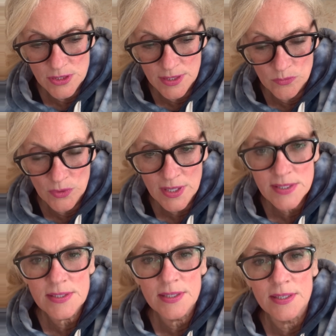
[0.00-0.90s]
And what I
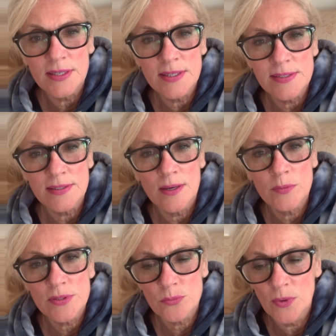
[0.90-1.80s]
did is I
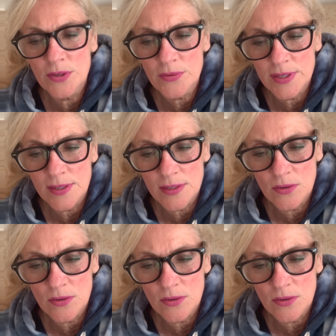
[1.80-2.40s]
was wondering,